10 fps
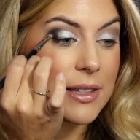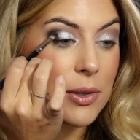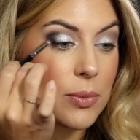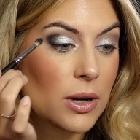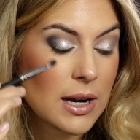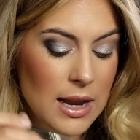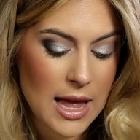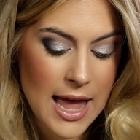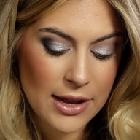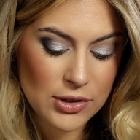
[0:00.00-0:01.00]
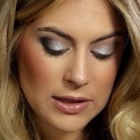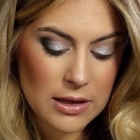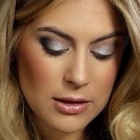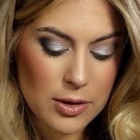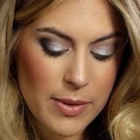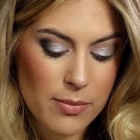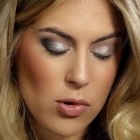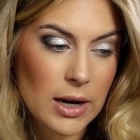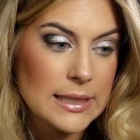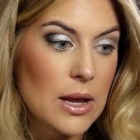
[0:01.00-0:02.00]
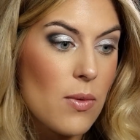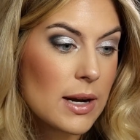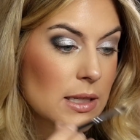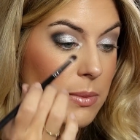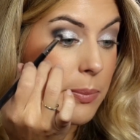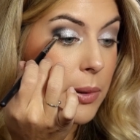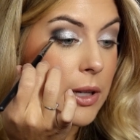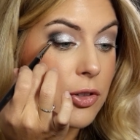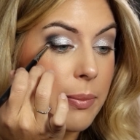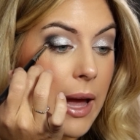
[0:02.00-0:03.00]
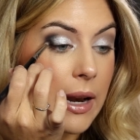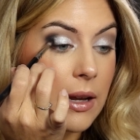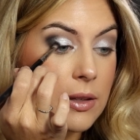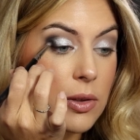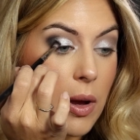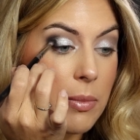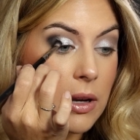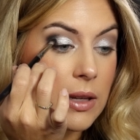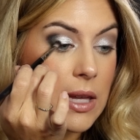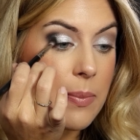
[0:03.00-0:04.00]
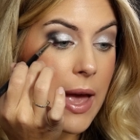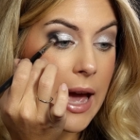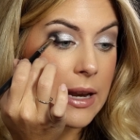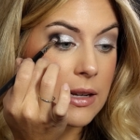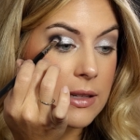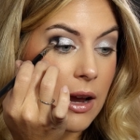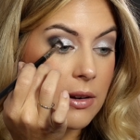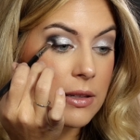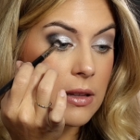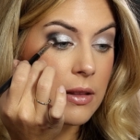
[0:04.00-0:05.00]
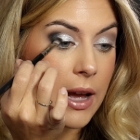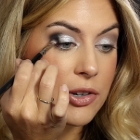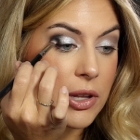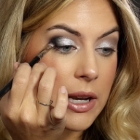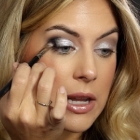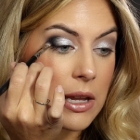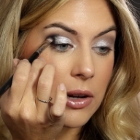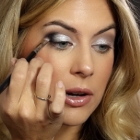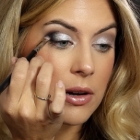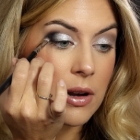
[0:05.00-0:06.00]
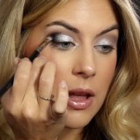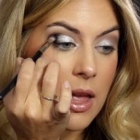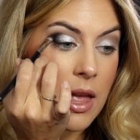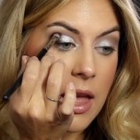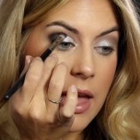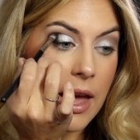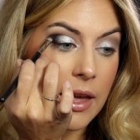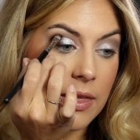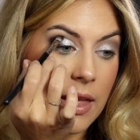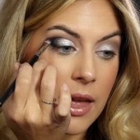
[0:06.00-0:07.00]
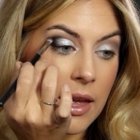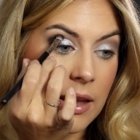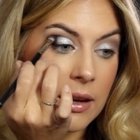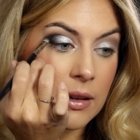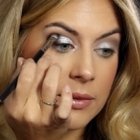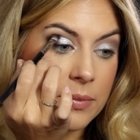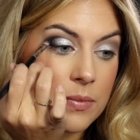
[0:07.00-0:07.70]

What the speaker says: so we're gonna add just a little bit more because I want it to be pretty dramatic. So I'm gonna keep adding down into the lash line here and then